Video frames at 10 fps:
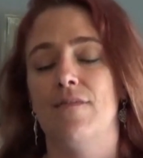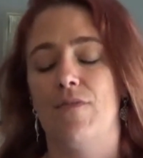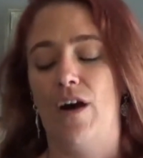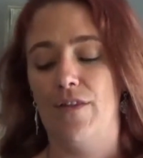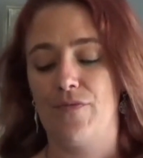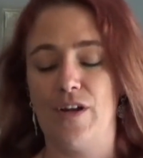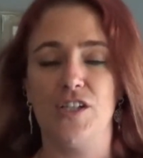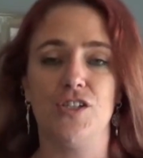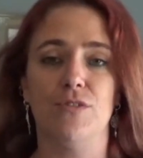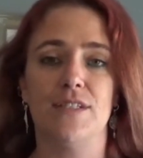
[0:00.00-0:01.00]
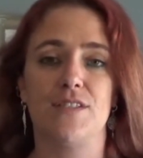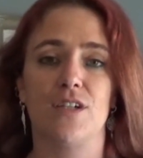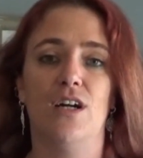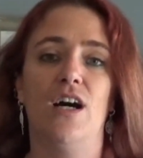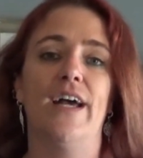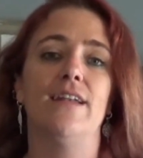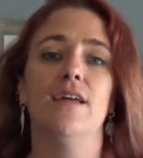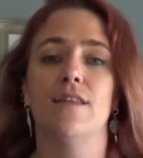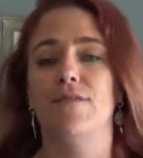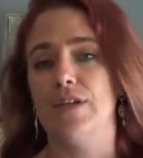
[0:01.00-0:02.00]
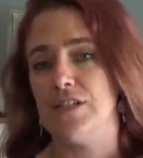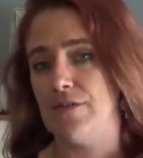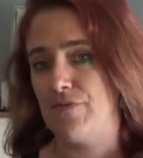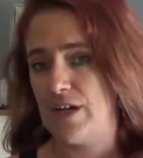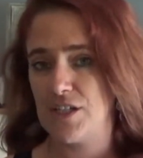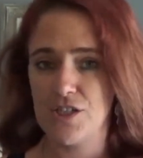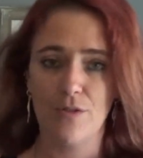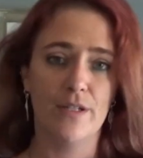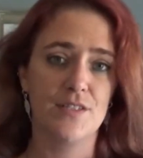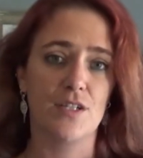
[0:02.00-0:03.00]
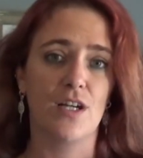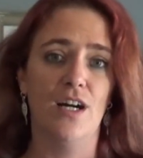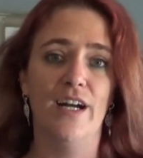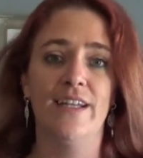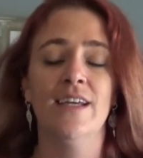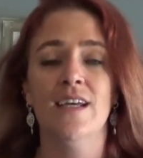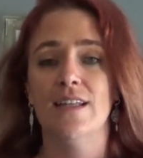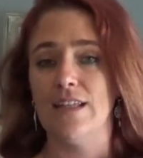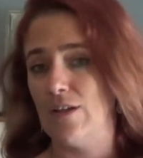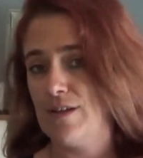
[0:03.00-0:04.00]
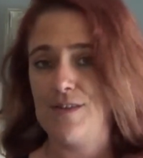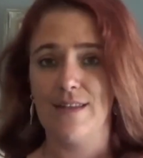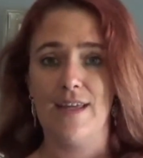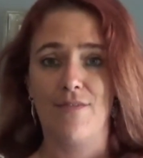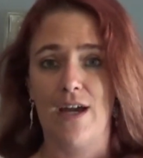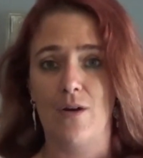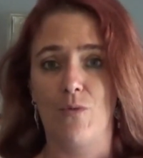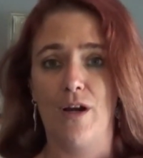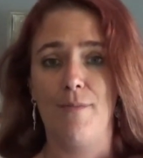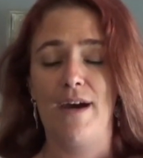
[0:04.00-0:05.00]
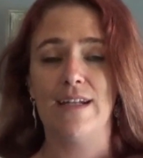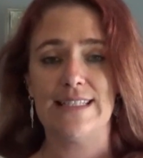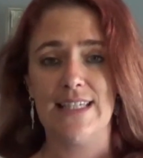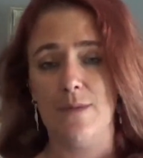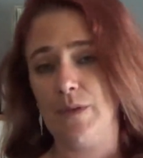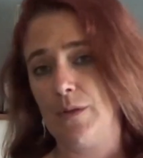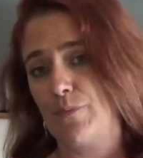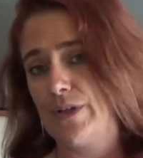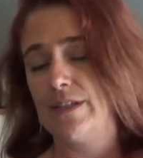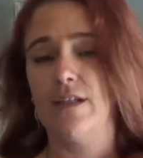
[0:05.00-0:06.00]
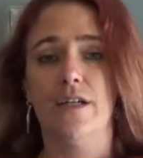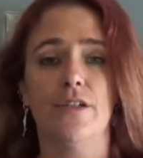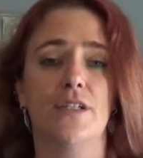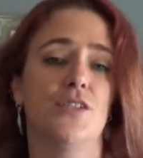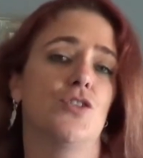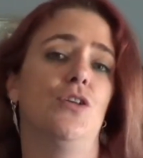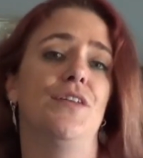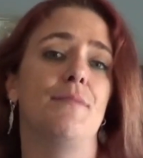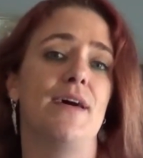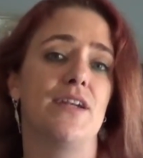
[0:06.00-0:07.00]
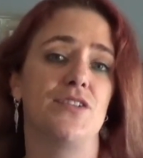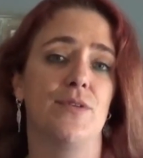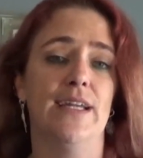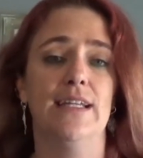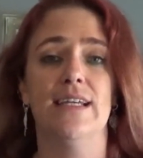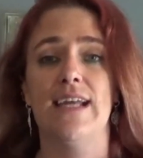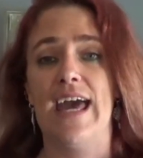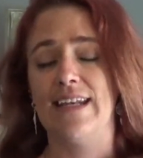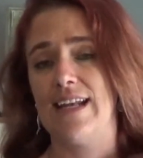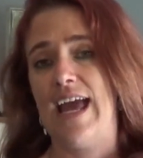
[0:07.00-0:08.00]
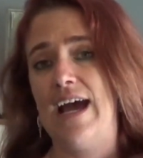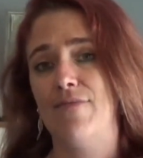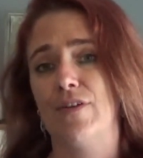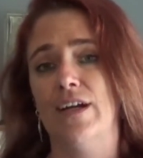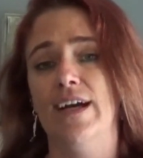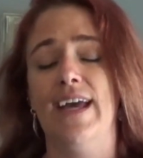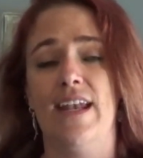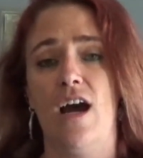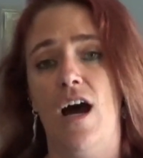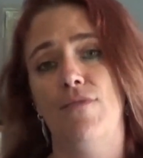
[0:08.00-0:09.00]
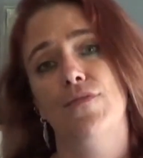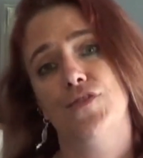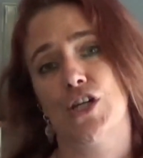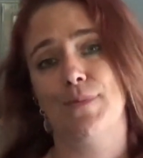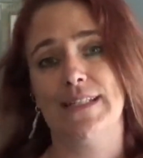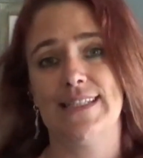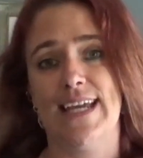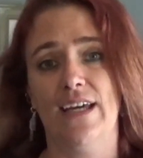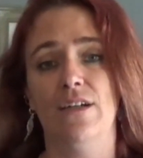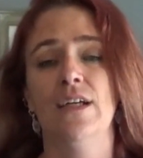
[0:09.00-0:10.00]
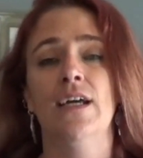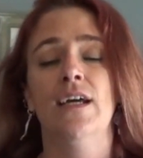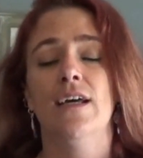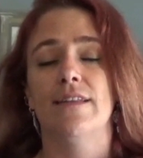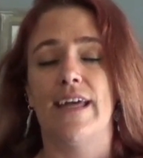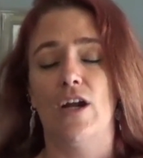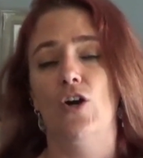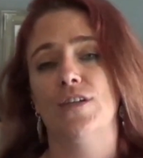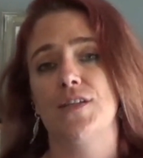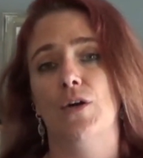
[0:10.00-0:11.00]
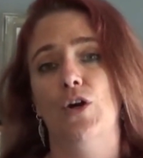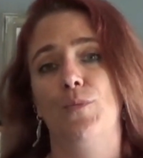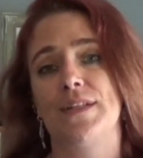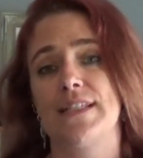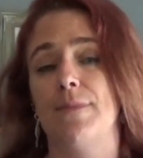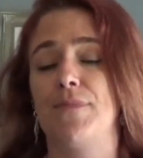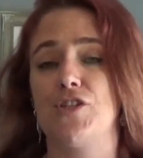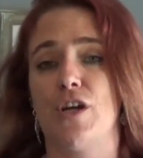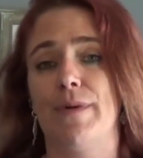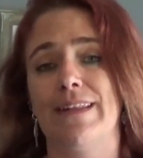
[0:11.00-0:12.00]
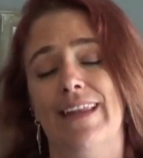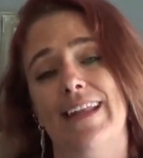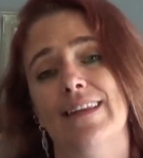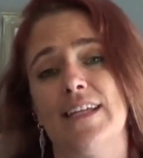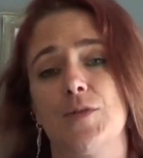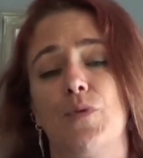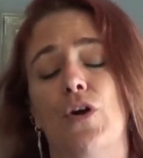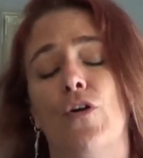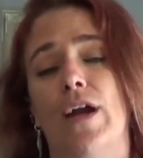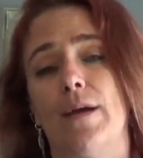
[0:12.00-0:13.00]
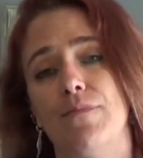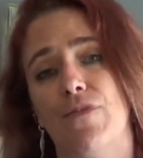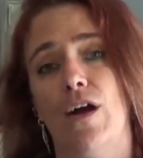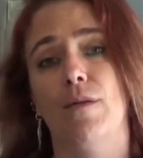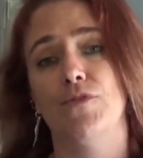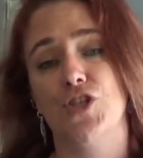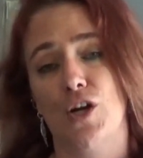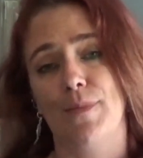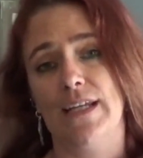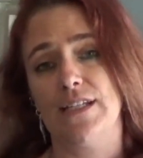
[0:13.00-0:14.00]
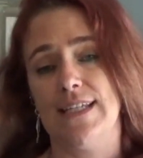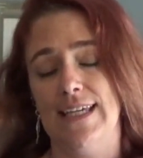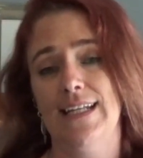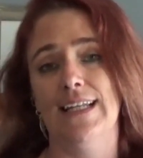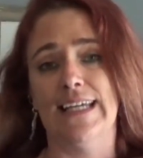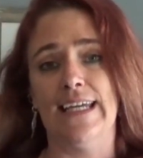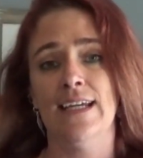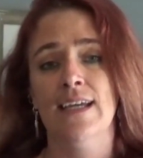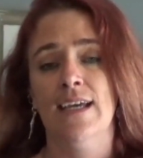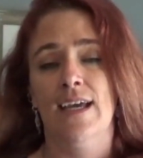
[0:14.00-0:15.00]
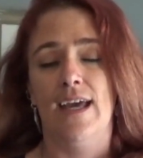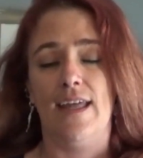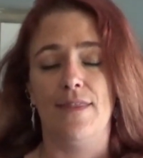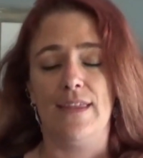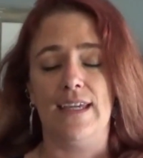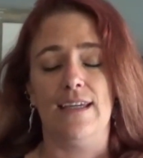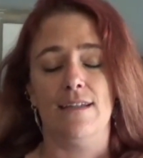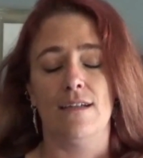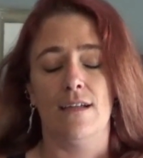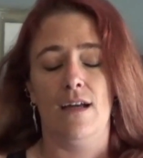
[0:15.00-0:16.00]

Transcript: All the French units are gone. The Vichy French units are gone. The only thing they've got to worry about is keeping Britain under control in the Mediterranean and in Africa and off of German's tail. That also opens up the German Lend-Lease program from Germany to Italy, and the